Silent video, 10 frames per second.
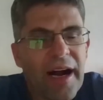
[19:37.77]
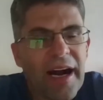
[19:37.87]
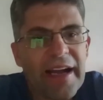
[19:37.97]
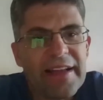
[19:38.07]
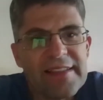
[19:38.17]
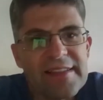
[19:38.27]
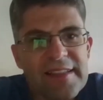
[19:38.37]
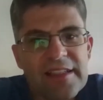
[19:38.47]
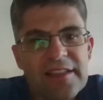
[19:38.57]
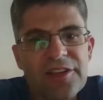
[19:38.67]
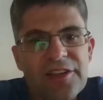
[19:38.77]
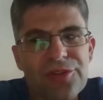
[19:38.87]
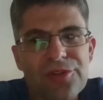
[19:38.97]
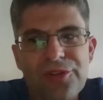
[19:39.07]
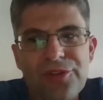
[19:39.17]
I think
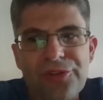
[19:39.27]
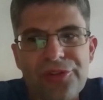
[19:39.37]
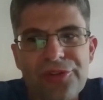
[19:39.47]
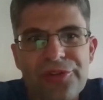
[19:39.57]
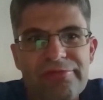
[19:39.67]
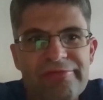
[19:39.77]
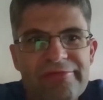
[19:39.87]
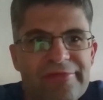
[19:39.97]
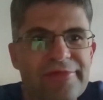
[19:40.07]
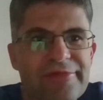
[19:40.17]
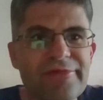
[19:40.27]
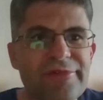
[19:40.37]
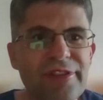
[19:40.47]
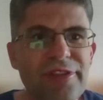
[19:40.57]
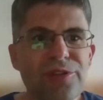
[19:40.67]

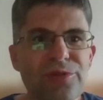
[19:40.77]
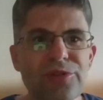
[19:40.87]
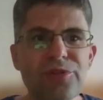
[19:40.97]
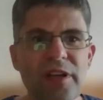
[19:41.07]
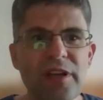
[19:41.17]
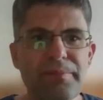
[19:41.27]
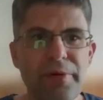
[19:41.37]
the usual